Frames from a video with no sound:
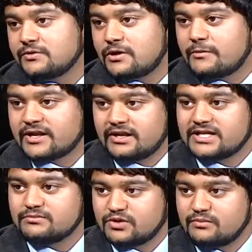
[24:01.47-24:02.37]
are
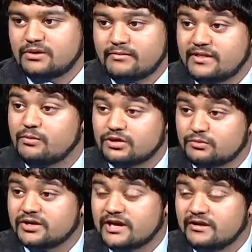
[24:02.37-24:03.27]
recognized by the
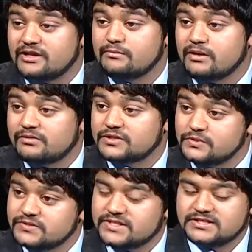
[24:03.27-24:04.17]
Baltimore County public
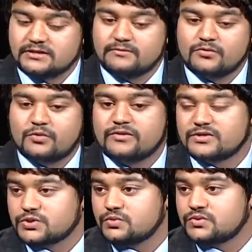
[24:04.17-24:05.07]
school system, nor are the
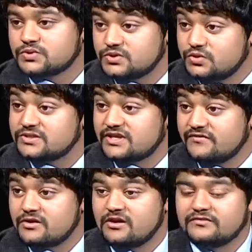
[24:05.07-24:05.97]
students
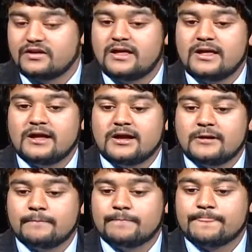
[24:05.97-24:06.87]
given off.
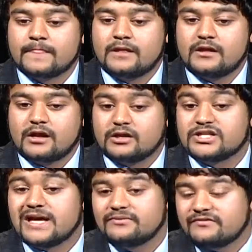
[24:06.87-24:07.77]
On
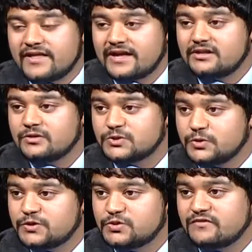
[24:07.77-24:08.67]
top of that,
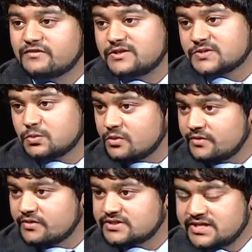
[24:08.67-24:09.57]
students who have to miss school on
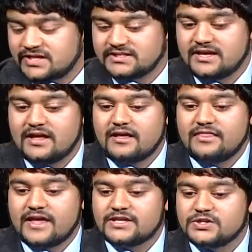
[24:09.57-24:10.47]
those days,
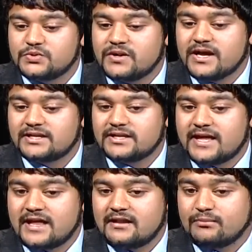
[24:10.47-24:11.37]
they do not
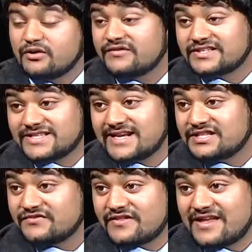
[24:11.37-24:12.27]
get a perfect
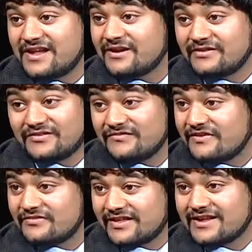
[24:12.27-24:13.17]
attendance for that year, even if
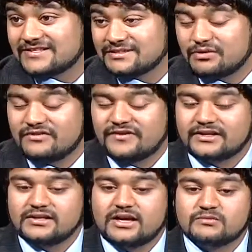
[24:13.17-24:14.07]
everything else is
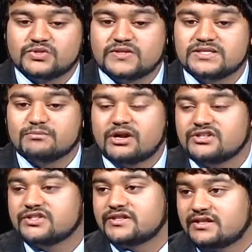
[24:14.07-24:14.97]
perfect. So this is a
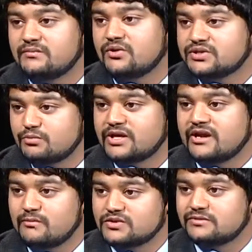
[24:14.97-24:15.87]
project that the Baltimore
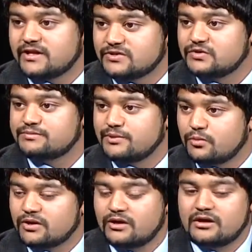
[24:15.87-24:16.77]
County Muslim Council has been
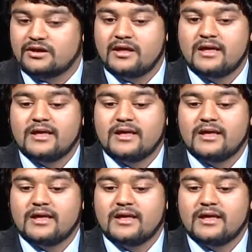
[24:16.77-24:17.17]
working on,